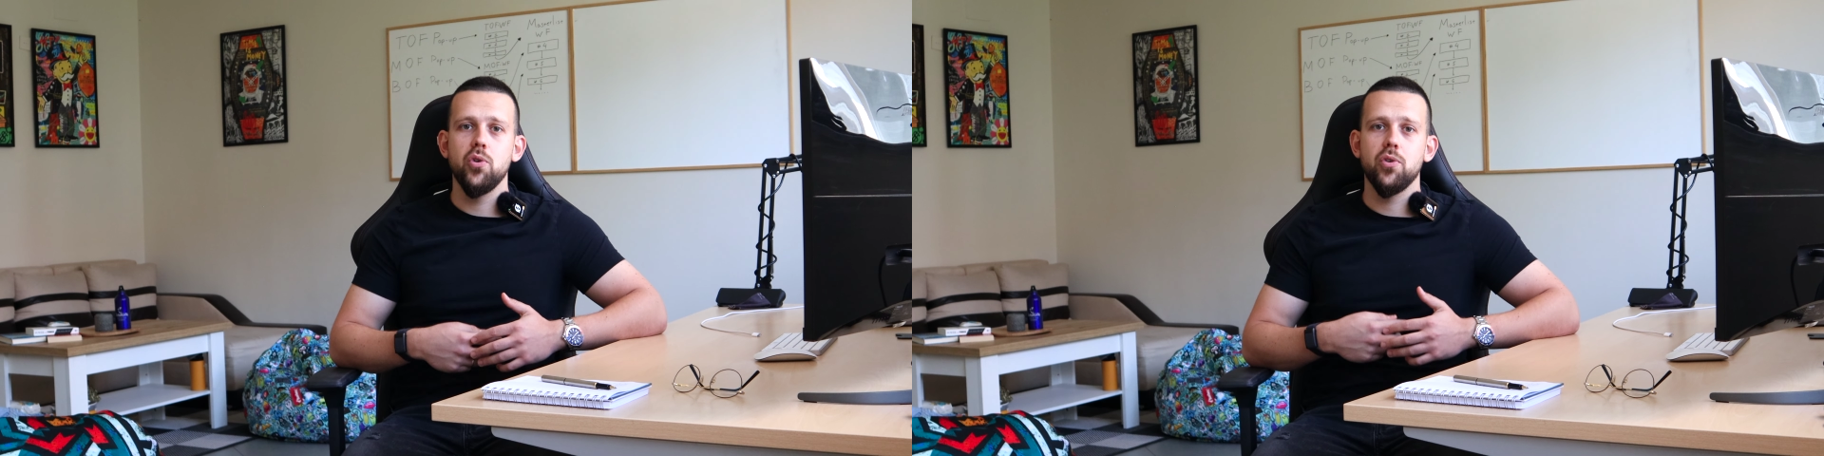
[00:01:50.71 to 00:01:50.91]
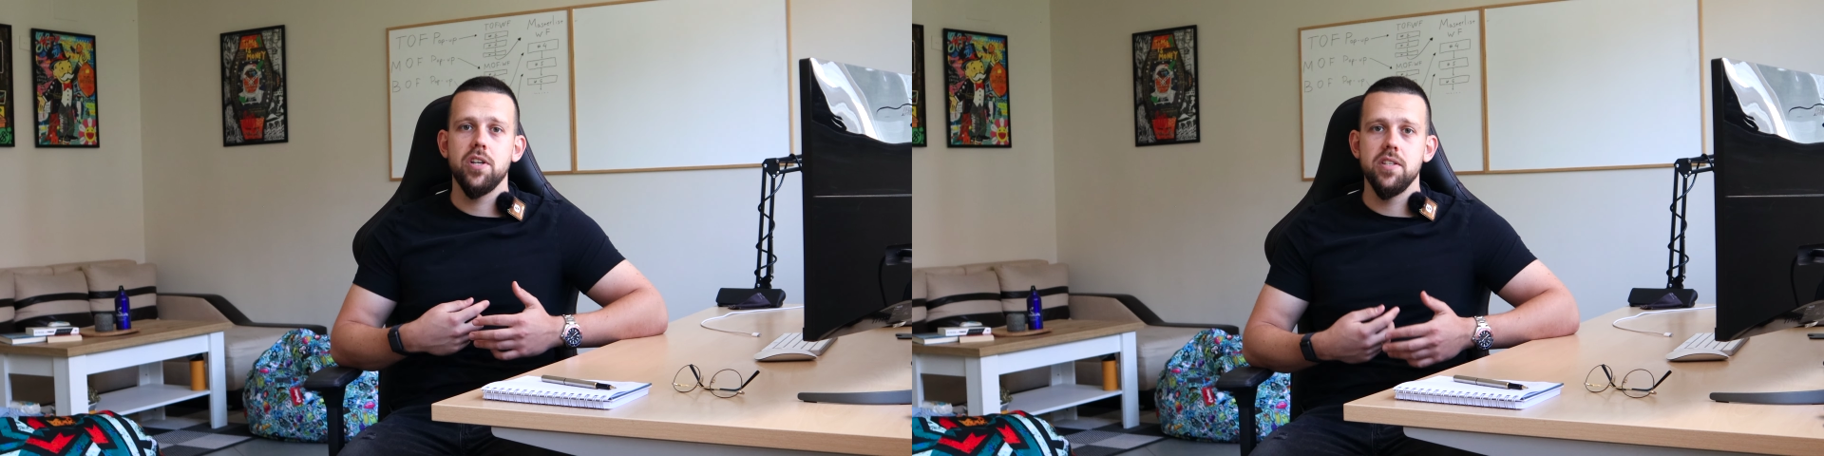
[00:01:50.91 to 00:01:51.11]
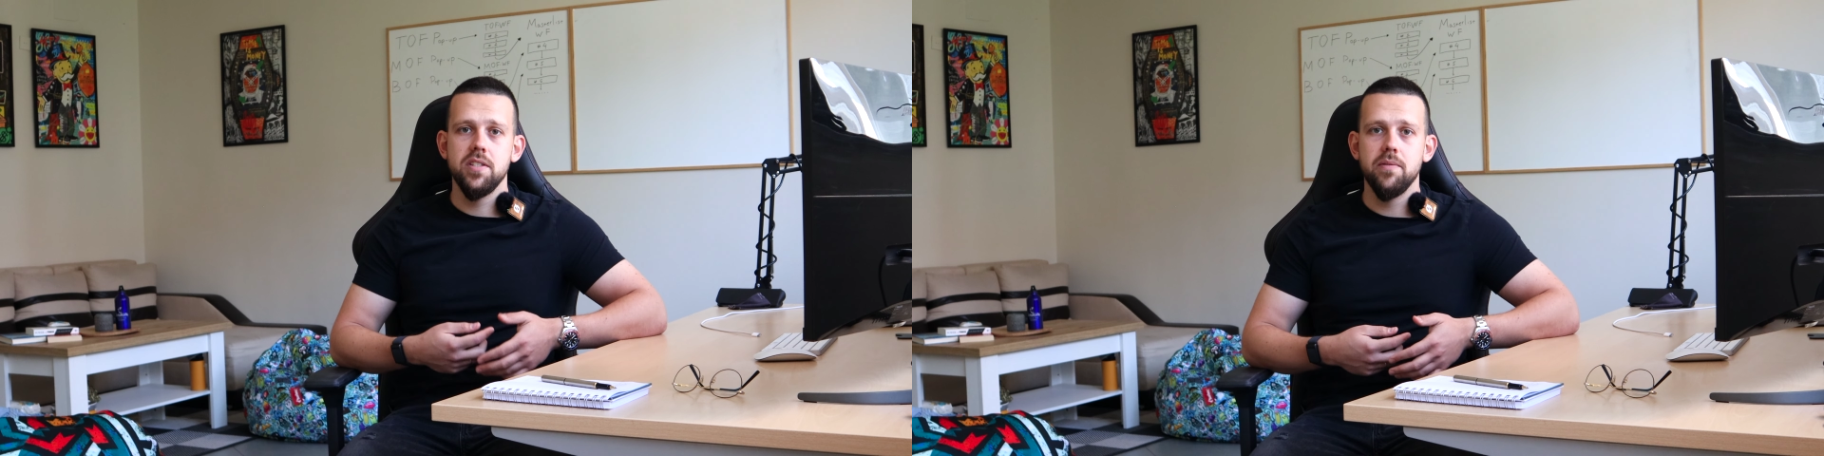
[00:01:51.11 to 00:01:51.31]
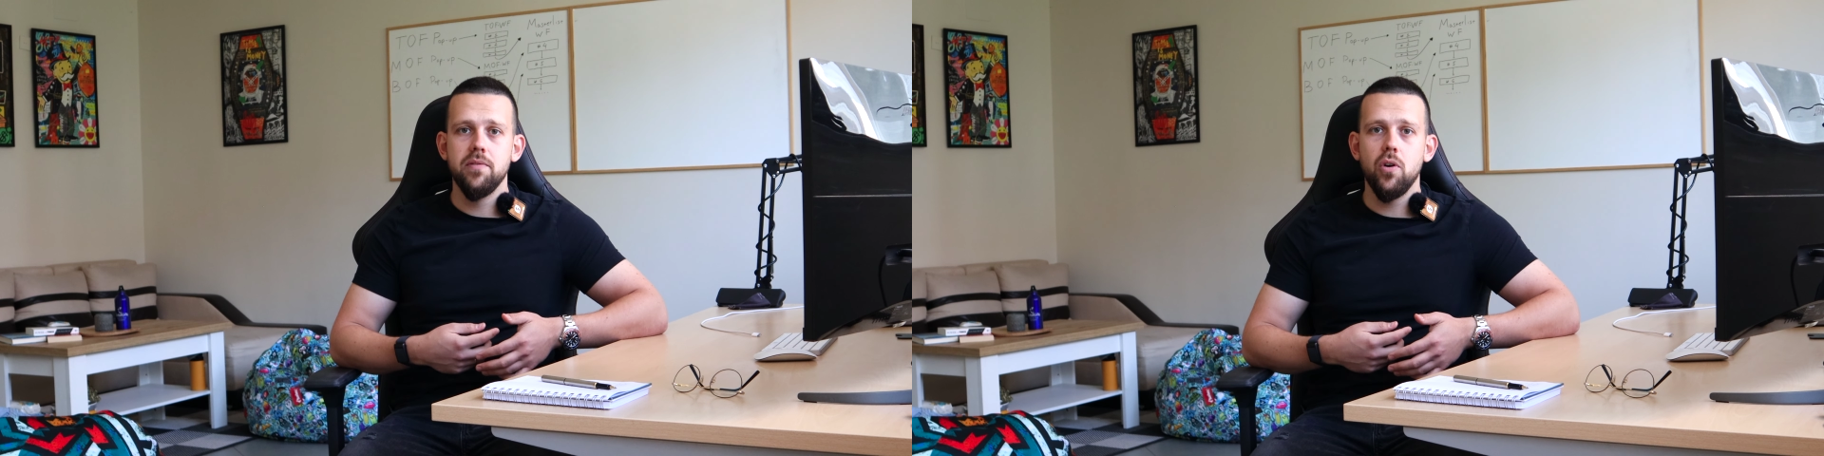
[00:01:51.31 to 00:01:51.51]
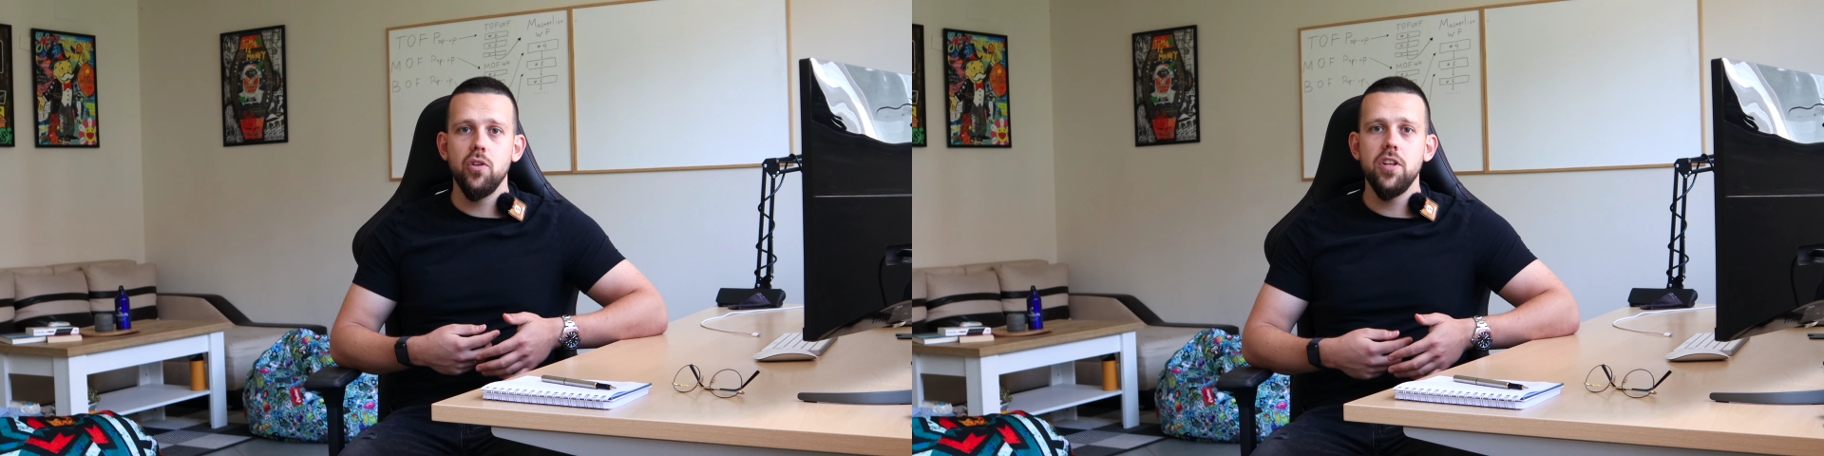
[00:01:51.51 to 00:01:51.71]
your custom
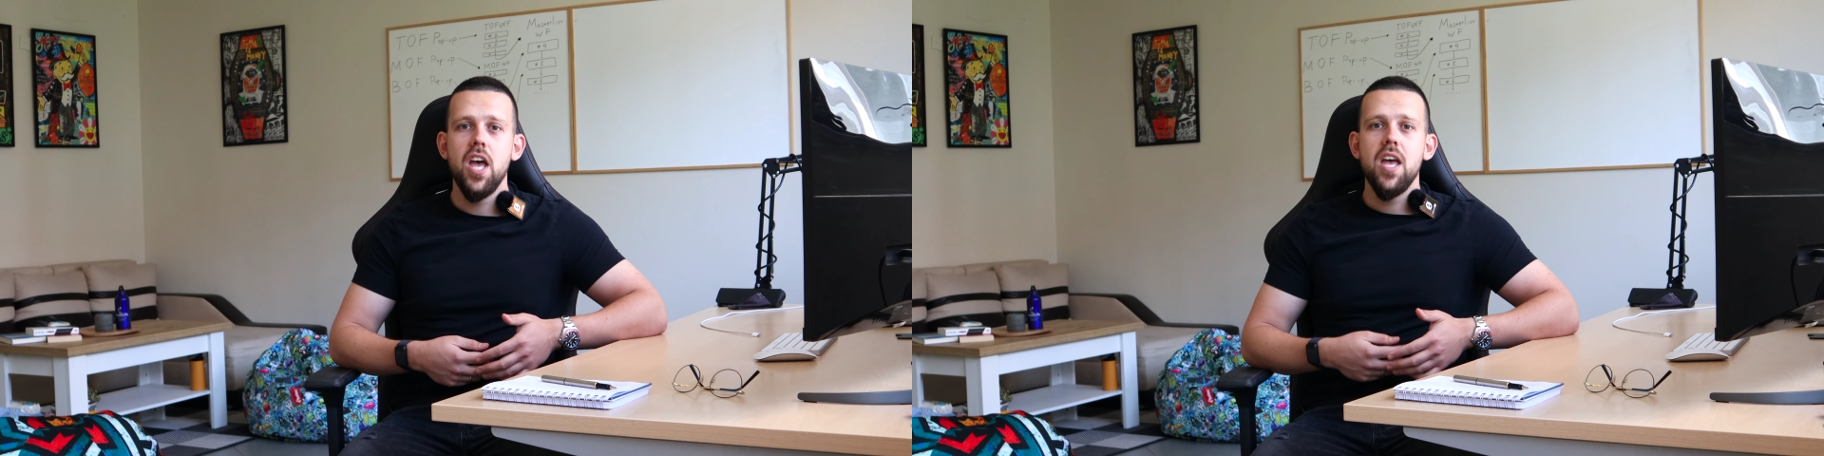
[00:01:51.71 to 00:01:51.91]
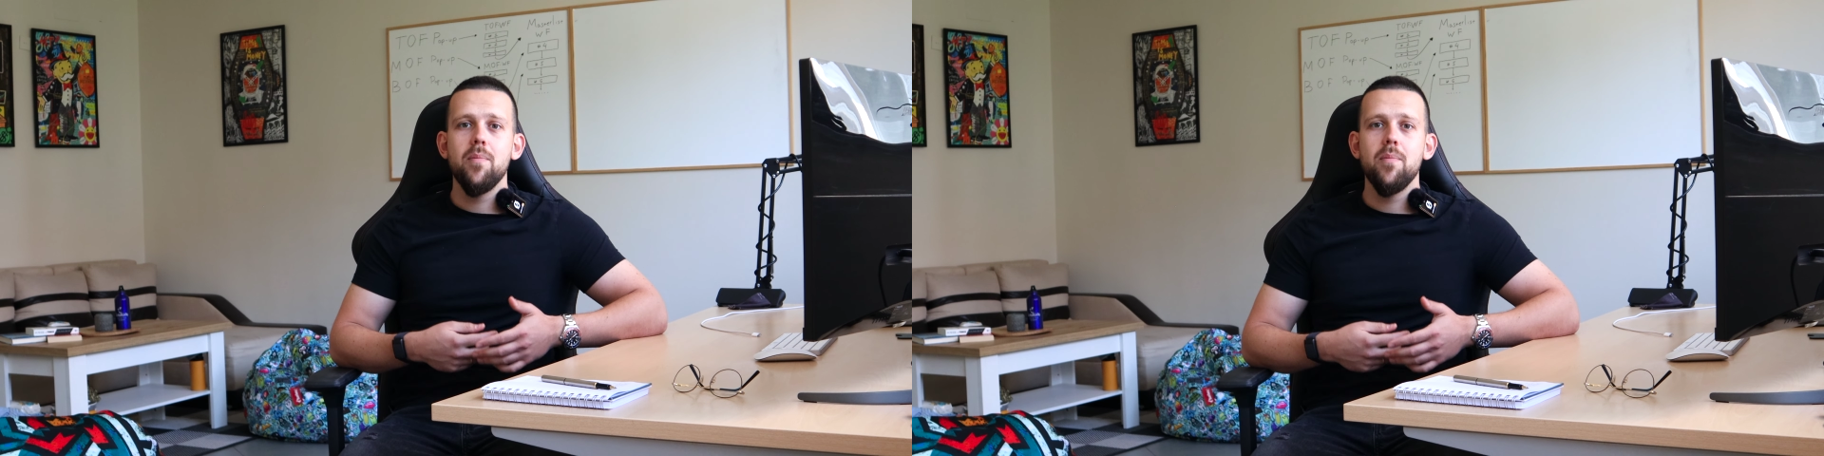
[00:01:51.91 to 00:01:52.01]
font,